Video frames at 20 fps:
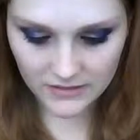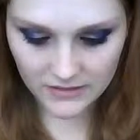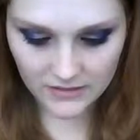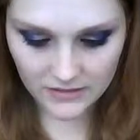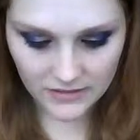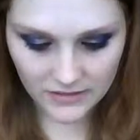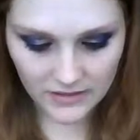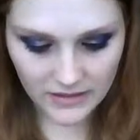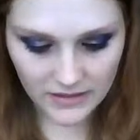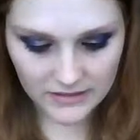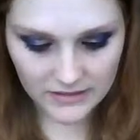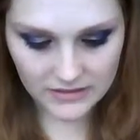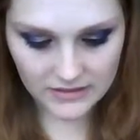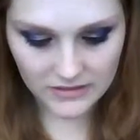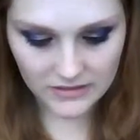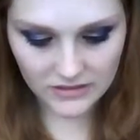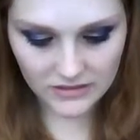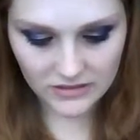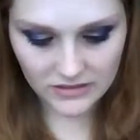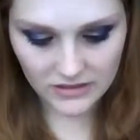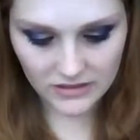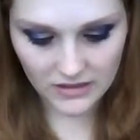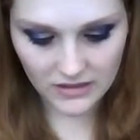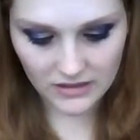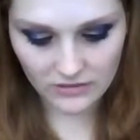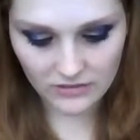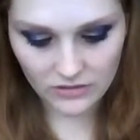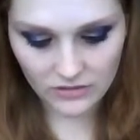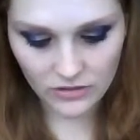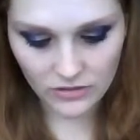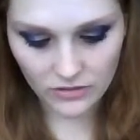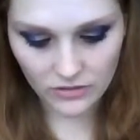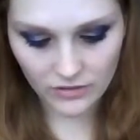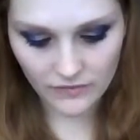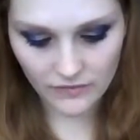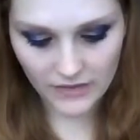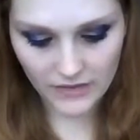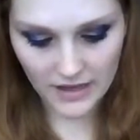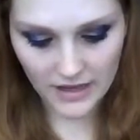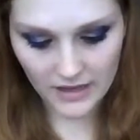So that's just a little coat
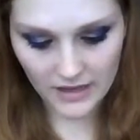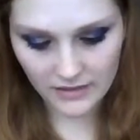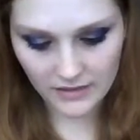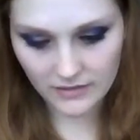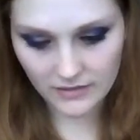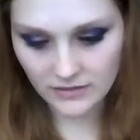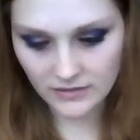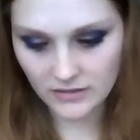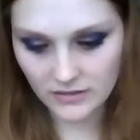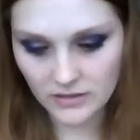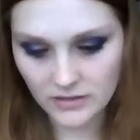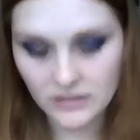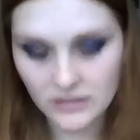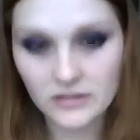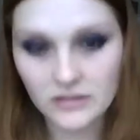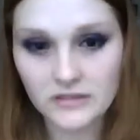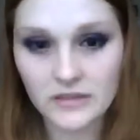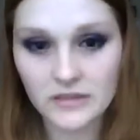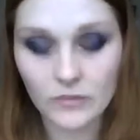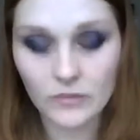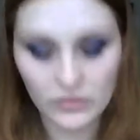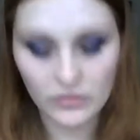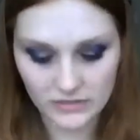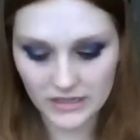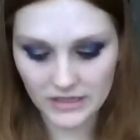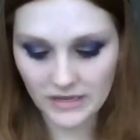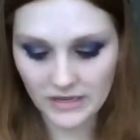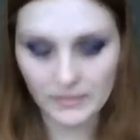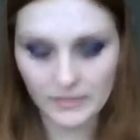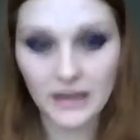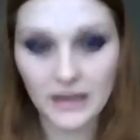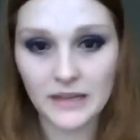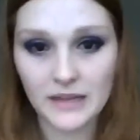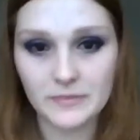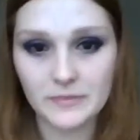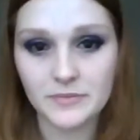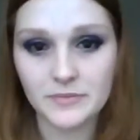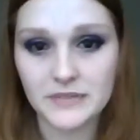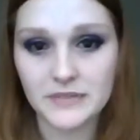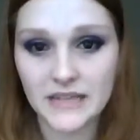of that, because I want to keep my
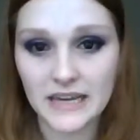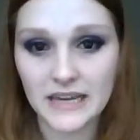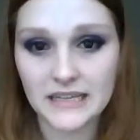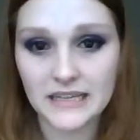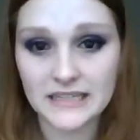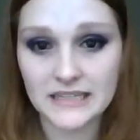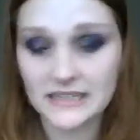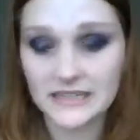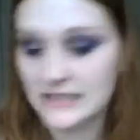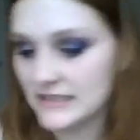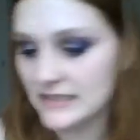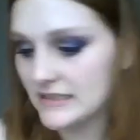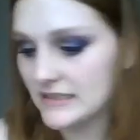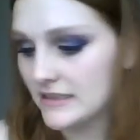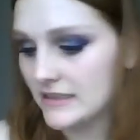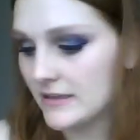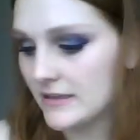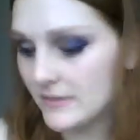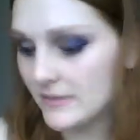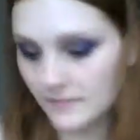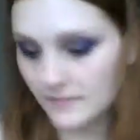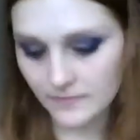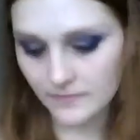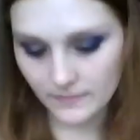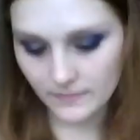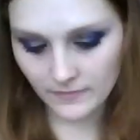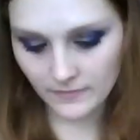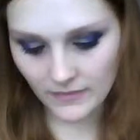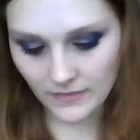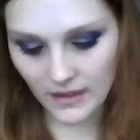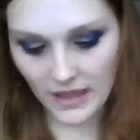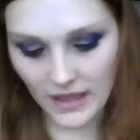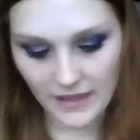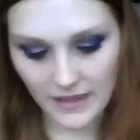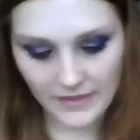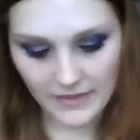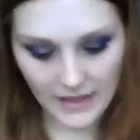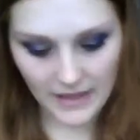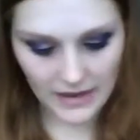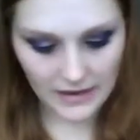lips protected.
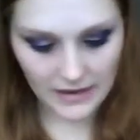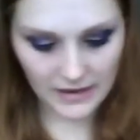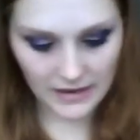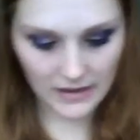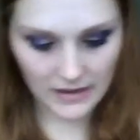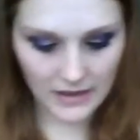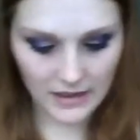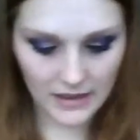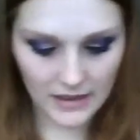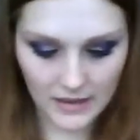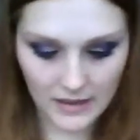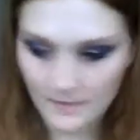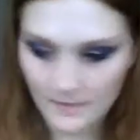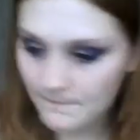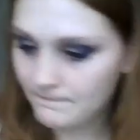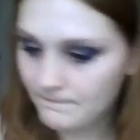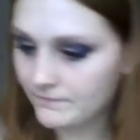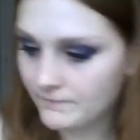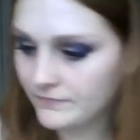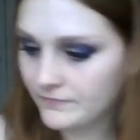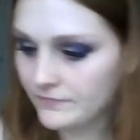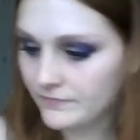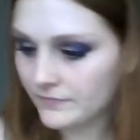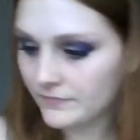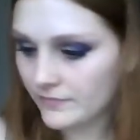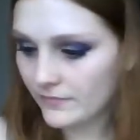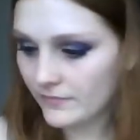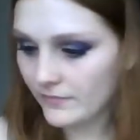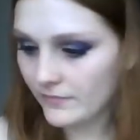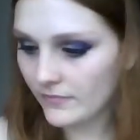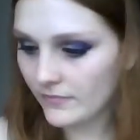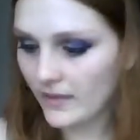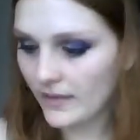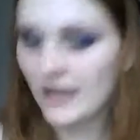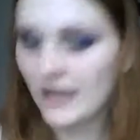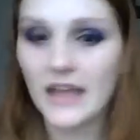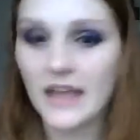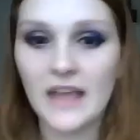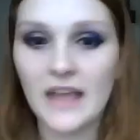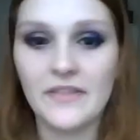And then,
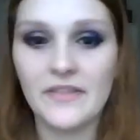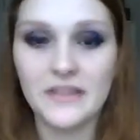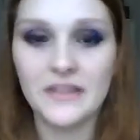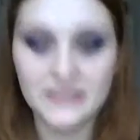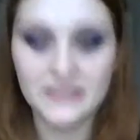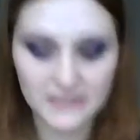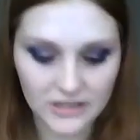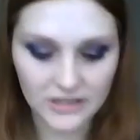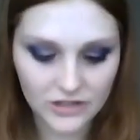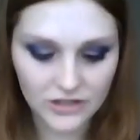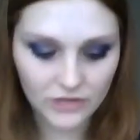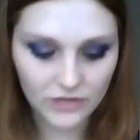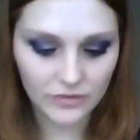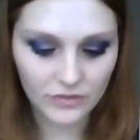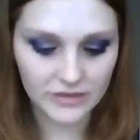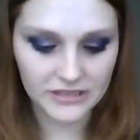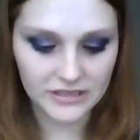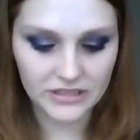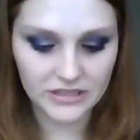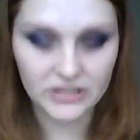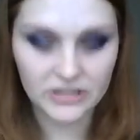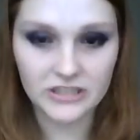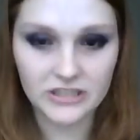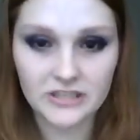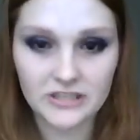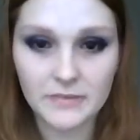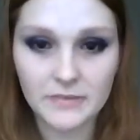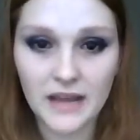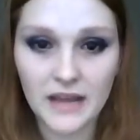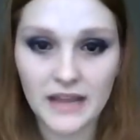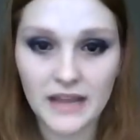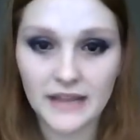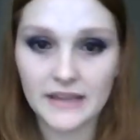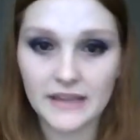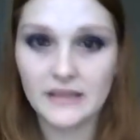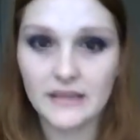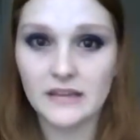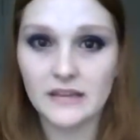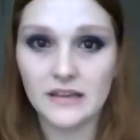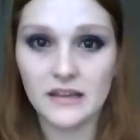again, this is a newer addition to
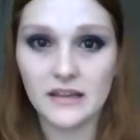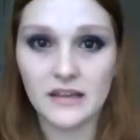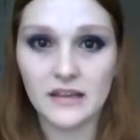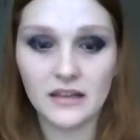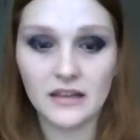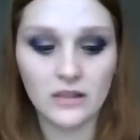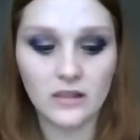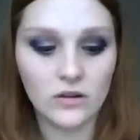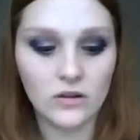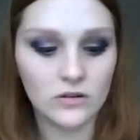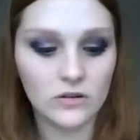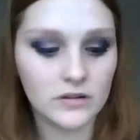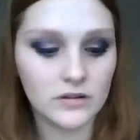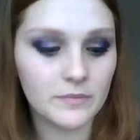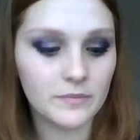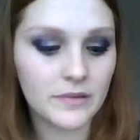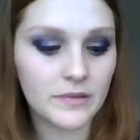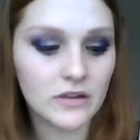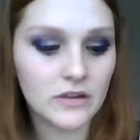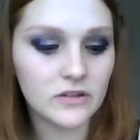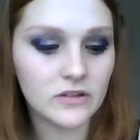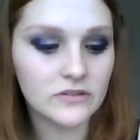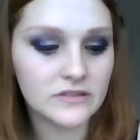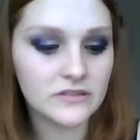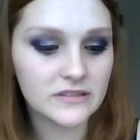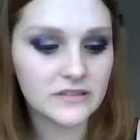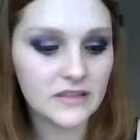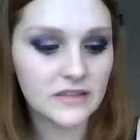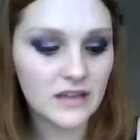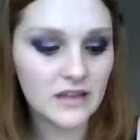my look because